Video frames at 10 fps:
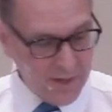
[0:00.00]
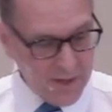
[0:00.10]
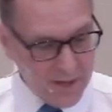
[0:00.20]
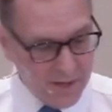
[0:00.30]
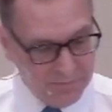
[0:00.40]

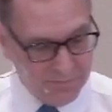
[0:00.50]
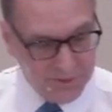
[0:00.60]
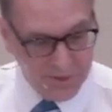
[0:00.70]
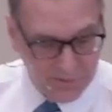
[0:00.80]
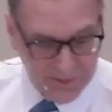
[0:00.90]
uh,
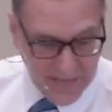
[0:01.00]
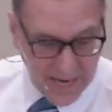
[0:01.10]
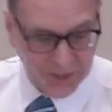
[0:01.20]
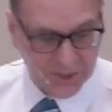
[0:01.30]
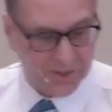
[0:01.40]
two
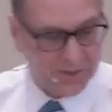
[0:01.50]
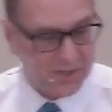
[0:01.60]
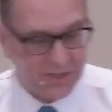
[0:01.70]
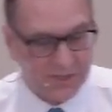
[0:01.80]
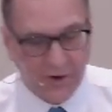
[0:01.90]
sections
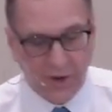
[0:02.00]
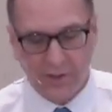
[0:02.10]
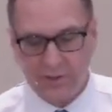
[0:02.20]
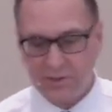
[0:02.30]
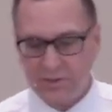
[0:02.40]
in this
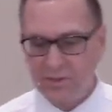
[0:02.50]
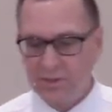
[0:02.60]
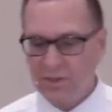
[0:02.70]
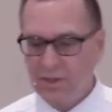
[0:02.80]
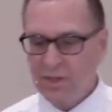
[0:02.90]
verse
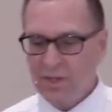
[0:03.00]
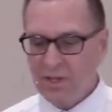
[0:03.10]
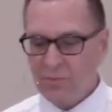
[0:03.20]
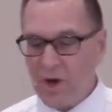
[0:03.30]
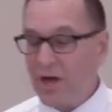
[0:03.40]

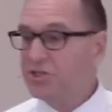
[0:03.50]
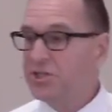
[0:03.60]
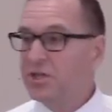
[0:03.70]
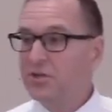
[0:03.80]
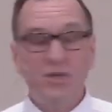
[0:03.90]

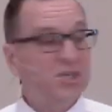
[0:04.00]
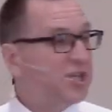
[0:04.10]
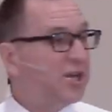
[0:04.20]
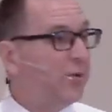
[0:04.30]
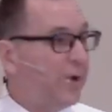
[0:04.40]
washing and
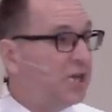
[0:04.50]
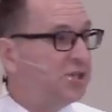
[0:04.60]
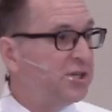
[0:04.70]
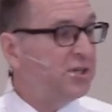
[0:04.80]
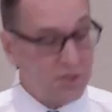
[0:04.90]

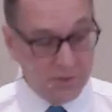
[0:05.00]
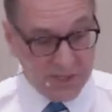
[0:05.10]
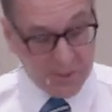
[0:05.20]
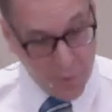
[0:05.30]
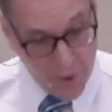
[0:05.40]
regeneration,
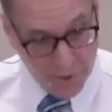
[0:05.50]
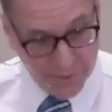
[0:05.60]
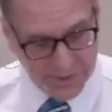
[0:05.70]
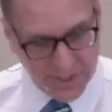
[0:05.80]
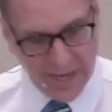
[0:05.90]
using
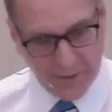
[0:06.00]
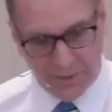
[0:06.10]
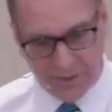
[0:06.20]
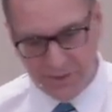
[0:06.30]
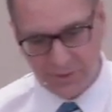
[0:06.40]
Paul's
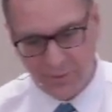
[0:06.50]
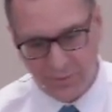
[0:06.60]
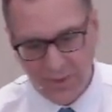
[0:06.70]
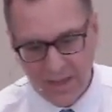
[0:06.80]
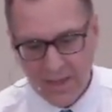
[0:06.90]
language, so
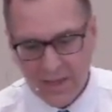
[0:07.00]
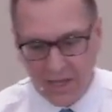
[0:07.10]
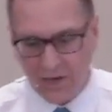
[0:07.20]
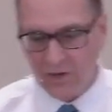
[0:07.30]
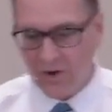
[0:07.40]
don't
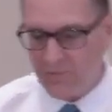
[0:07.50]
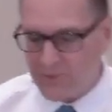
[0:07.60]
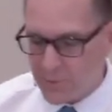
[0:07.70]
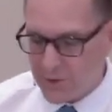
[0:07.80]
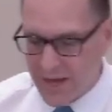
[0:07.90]
get
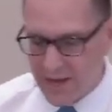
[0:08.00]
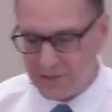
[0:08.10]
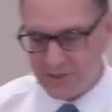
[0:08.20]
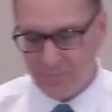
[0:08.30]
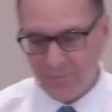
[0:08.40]
uncomfortable
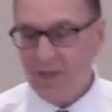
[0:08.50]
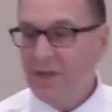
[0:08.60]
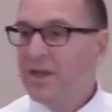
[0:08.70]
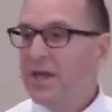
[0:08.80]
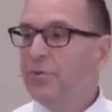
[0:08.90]
yet
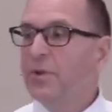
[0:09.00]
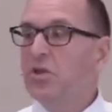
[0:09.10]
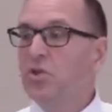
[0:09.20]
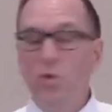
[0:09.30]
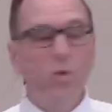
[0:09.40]
and
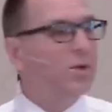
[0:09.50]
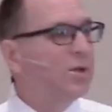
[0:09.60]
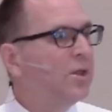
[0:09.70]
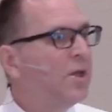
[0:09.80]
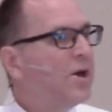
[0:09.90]

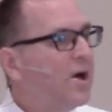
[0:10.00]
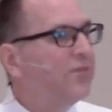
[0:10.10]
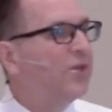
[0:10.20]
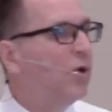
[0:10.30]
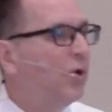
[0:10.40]
renewal
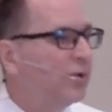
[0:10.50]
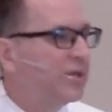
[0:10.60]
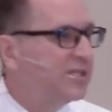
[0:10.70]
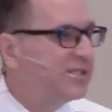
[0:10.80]
of the Holy